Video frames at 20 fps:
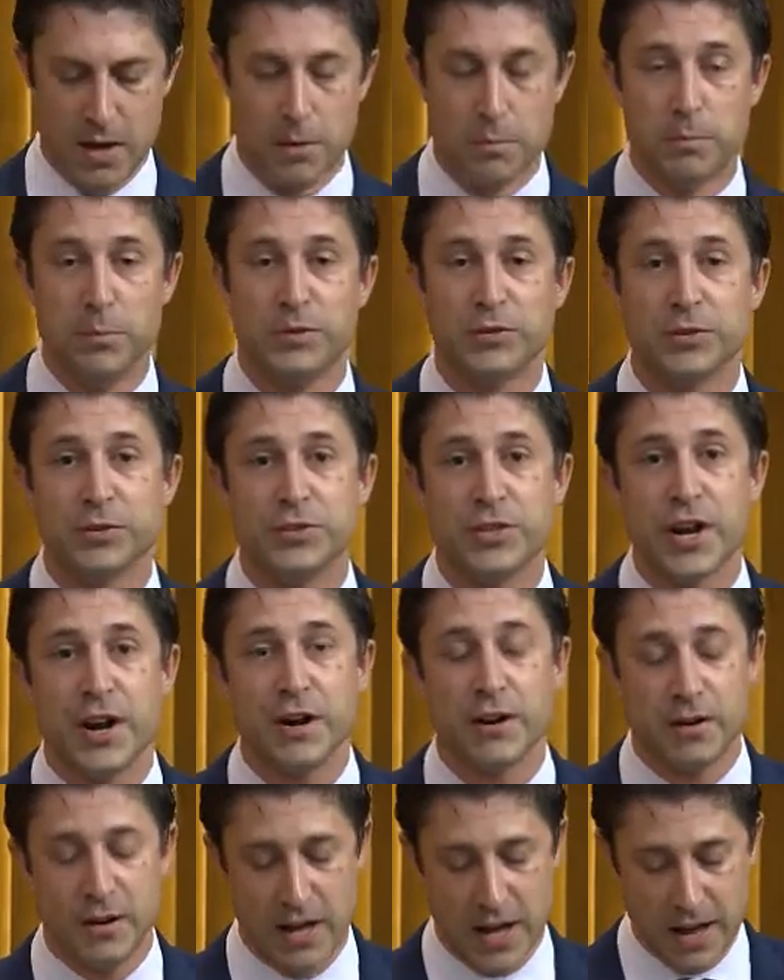Mr.
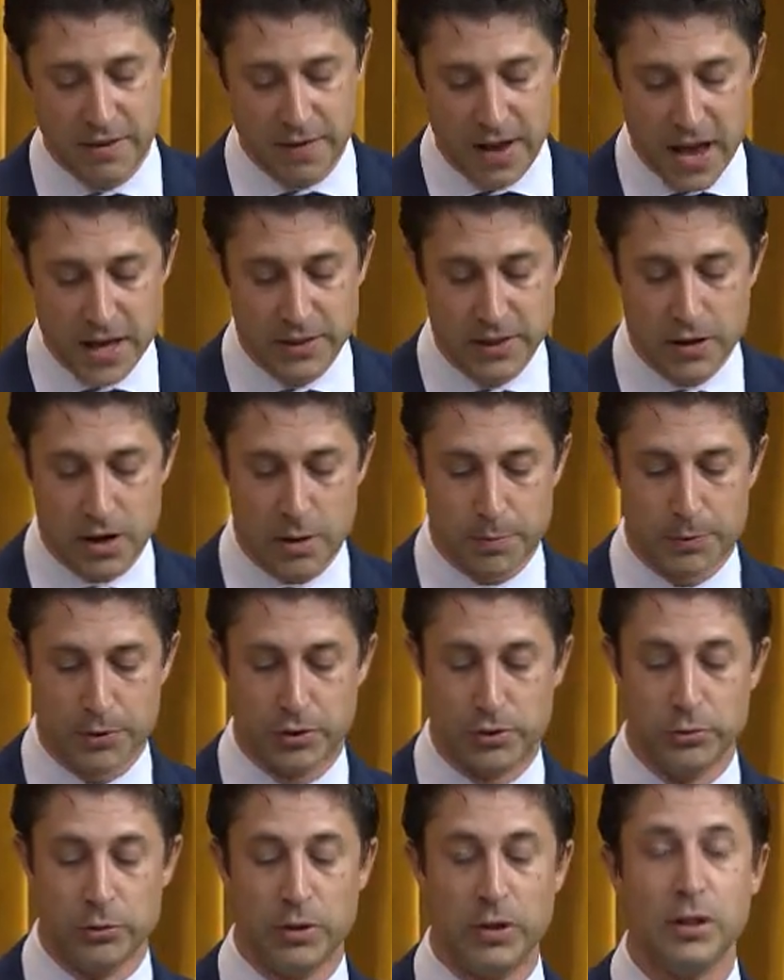Chair, I've had the
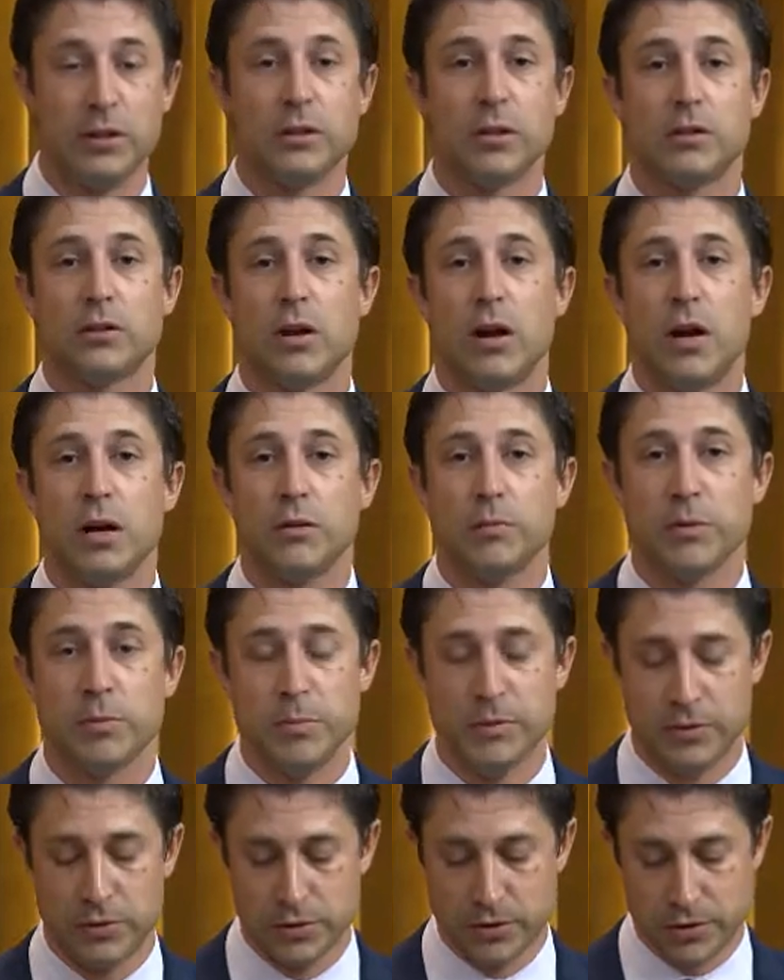opportunity to talk with
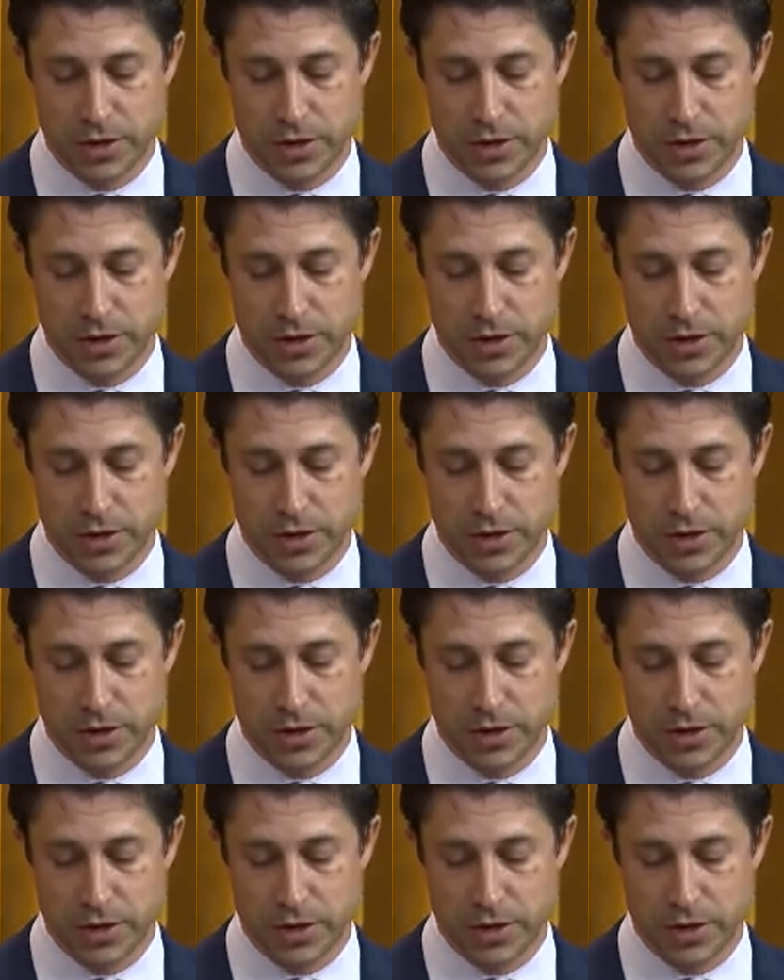Mr.